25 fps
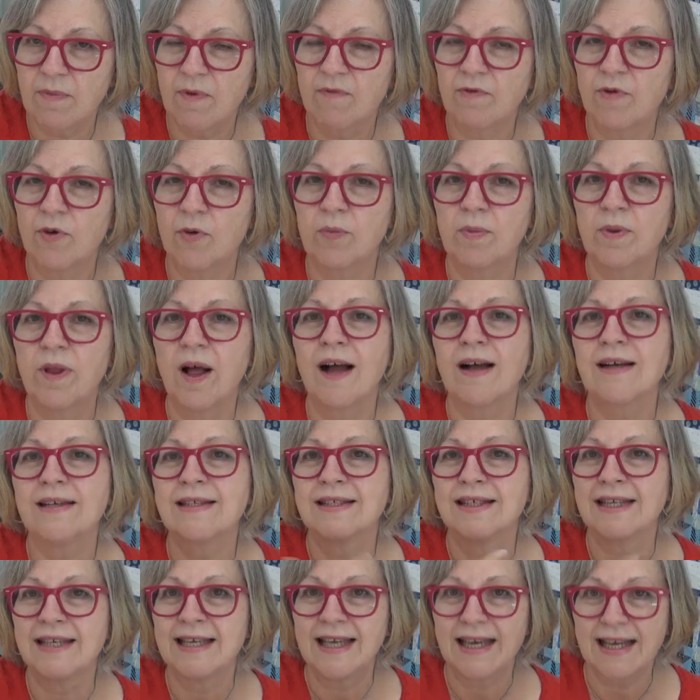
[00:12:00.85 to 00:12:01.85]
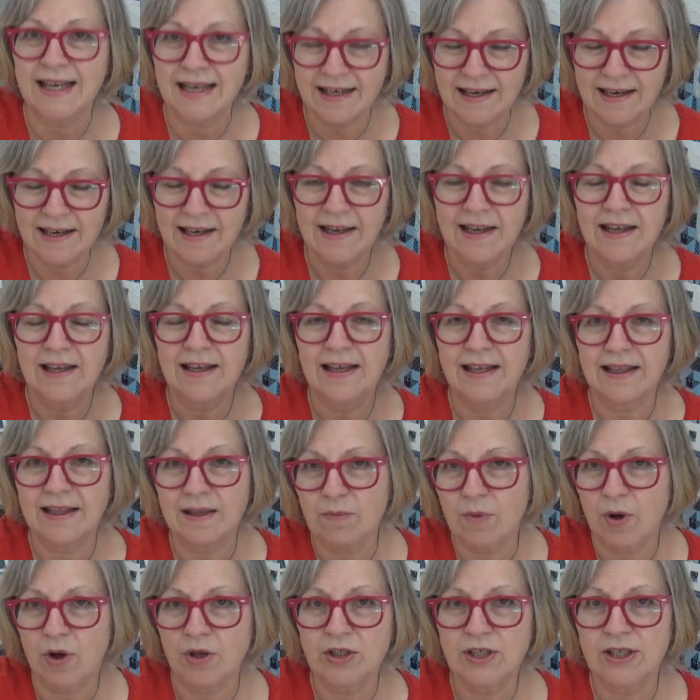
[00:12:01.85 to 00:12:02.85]
a few blocks to get get
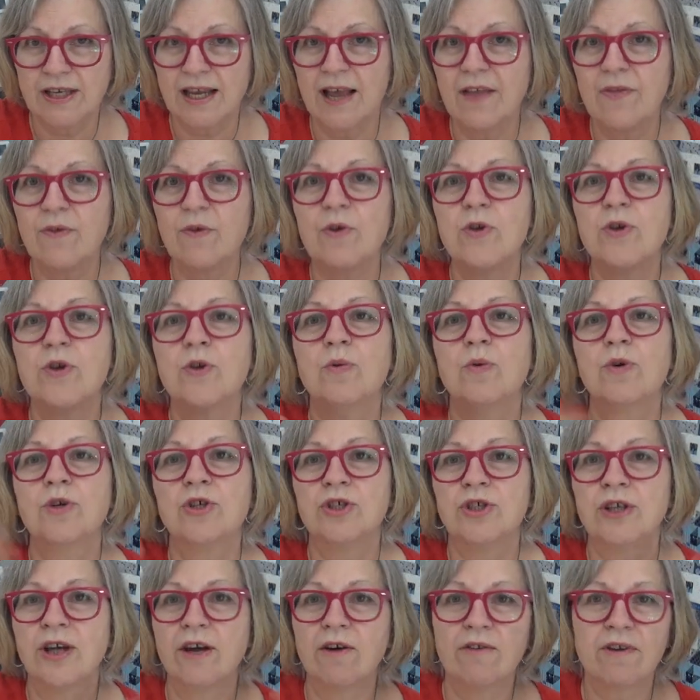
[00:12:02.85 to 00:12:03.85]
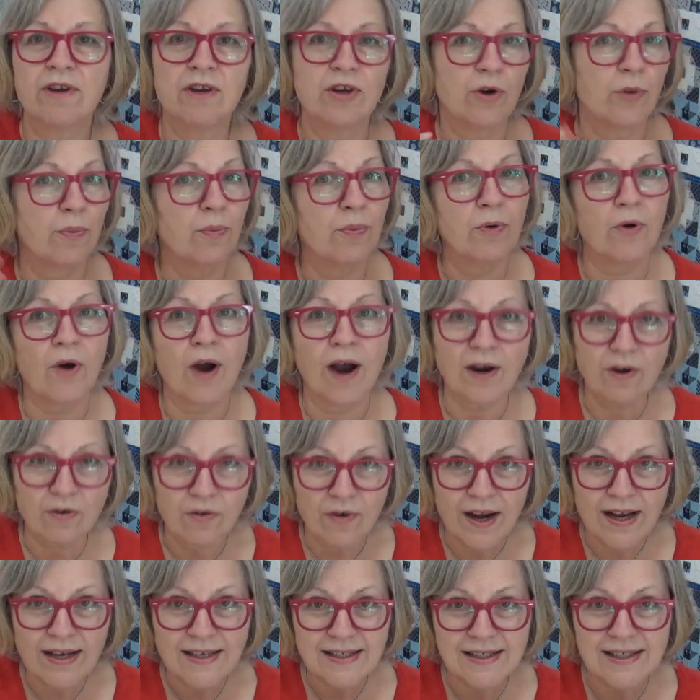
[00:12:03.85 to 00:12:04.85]
them all together. You were sharing your
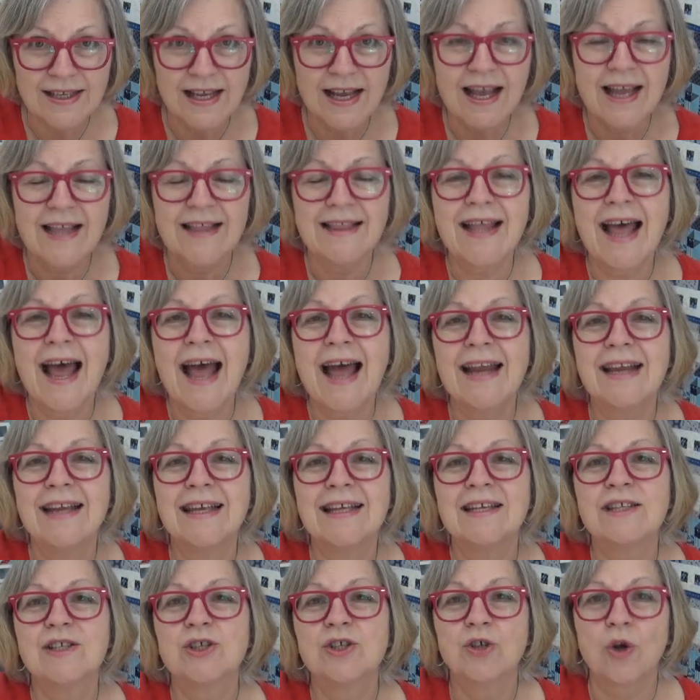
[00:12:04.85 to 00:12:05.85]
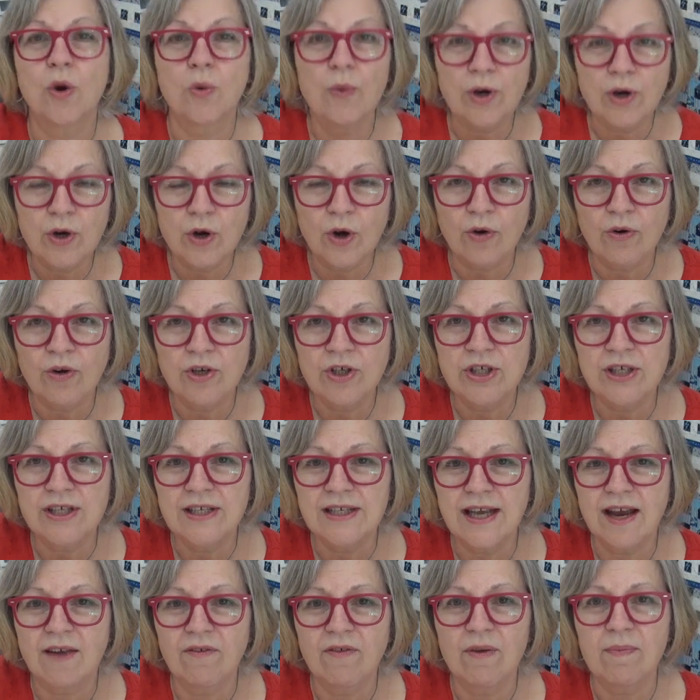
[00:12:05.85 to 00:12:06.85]
progress. That is so encouraging
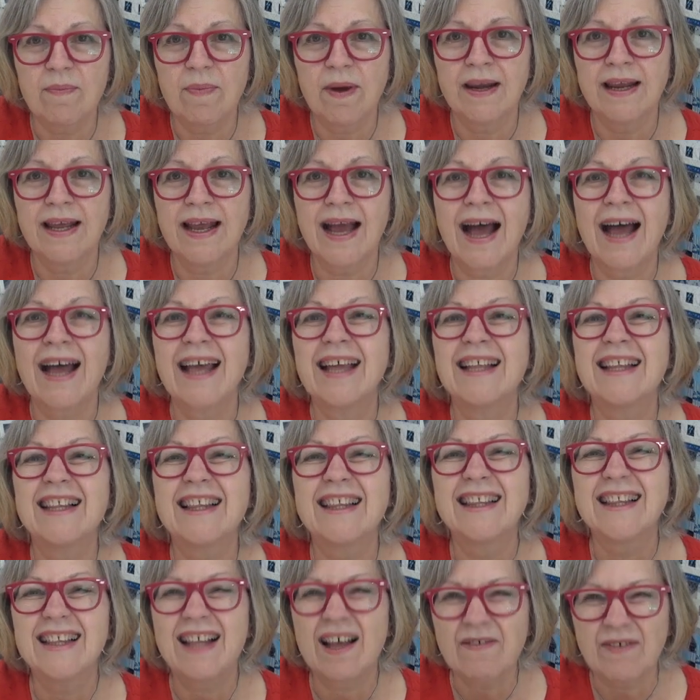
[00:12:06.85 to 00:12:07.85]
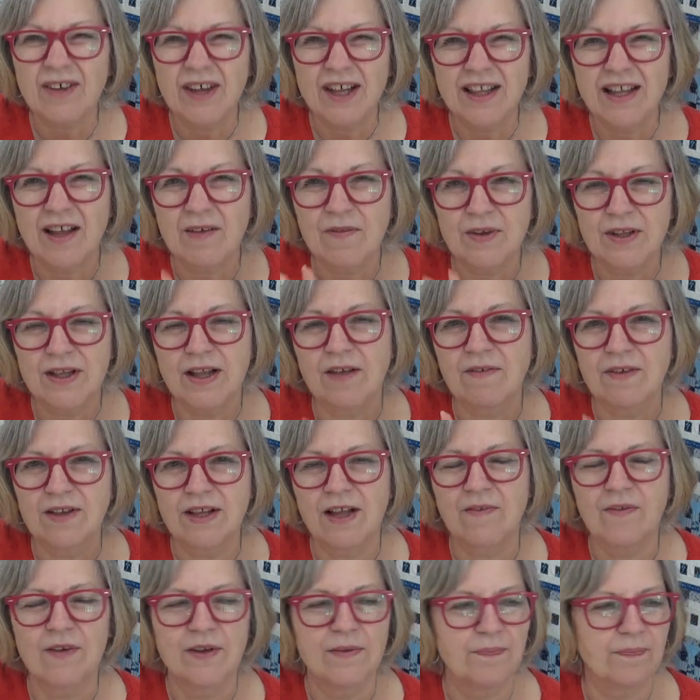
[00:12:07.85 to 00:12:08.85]
to everybody. I love it, love it, love it,
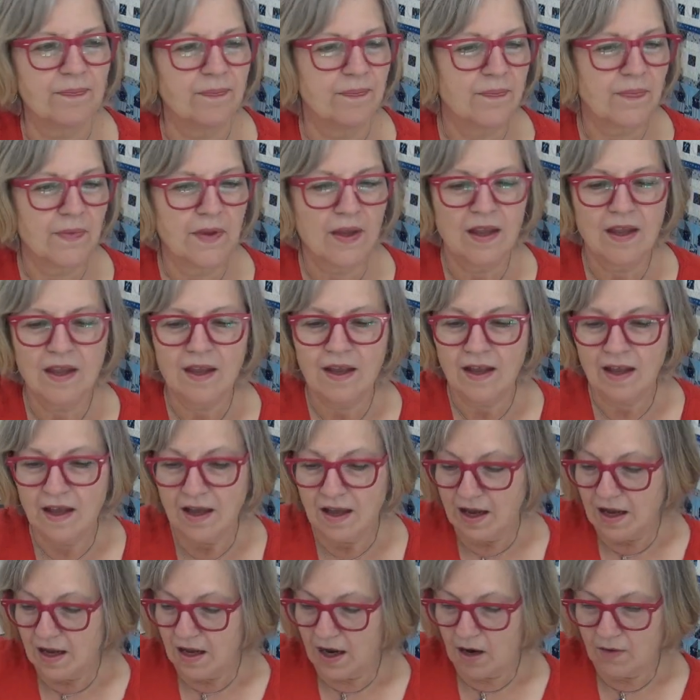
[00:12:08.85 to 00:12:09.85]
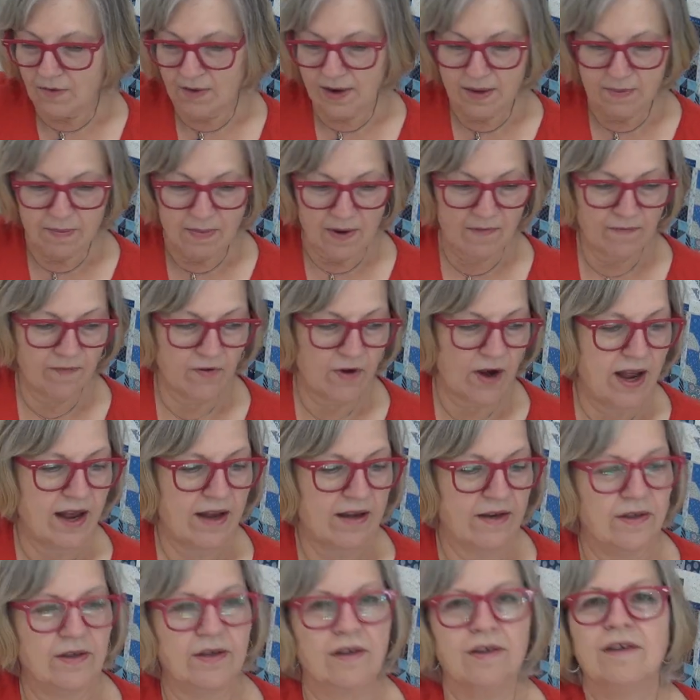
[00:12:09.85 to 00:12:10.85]
love it. All right, my
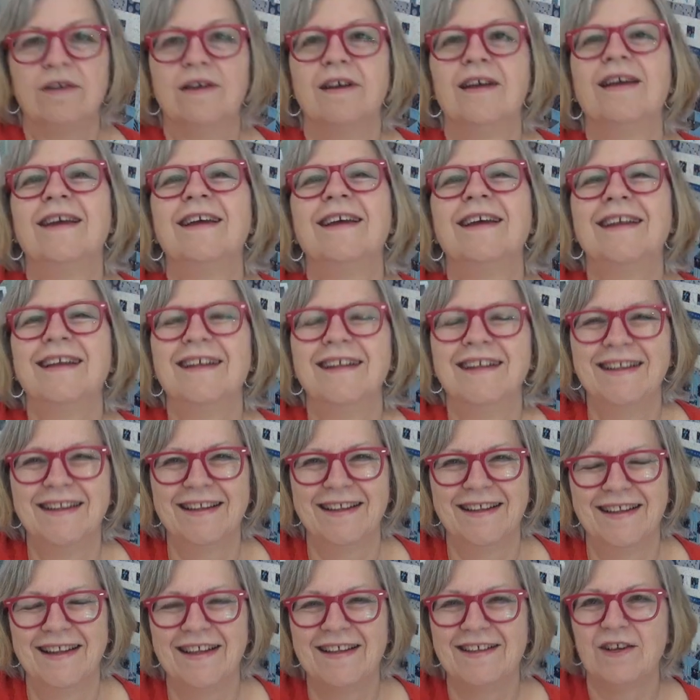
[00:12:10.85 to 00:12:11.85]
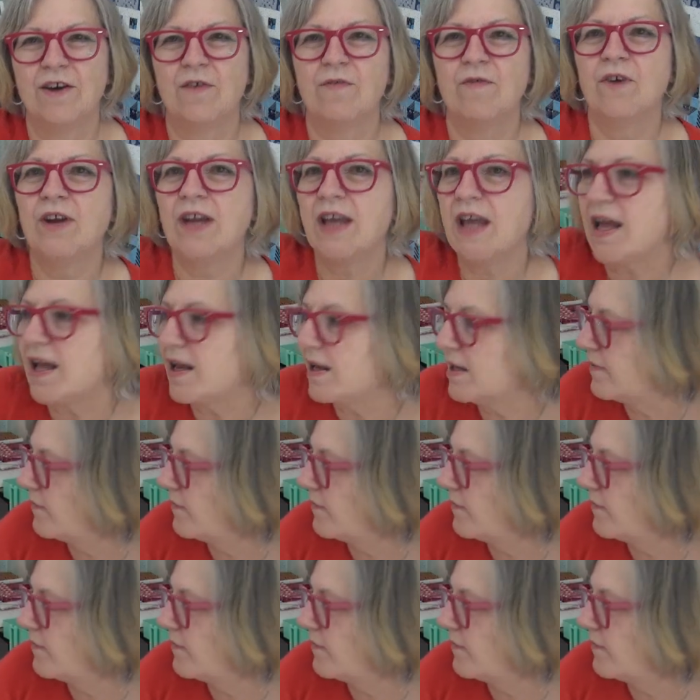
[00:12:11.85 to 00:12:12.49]
friend. Don't forget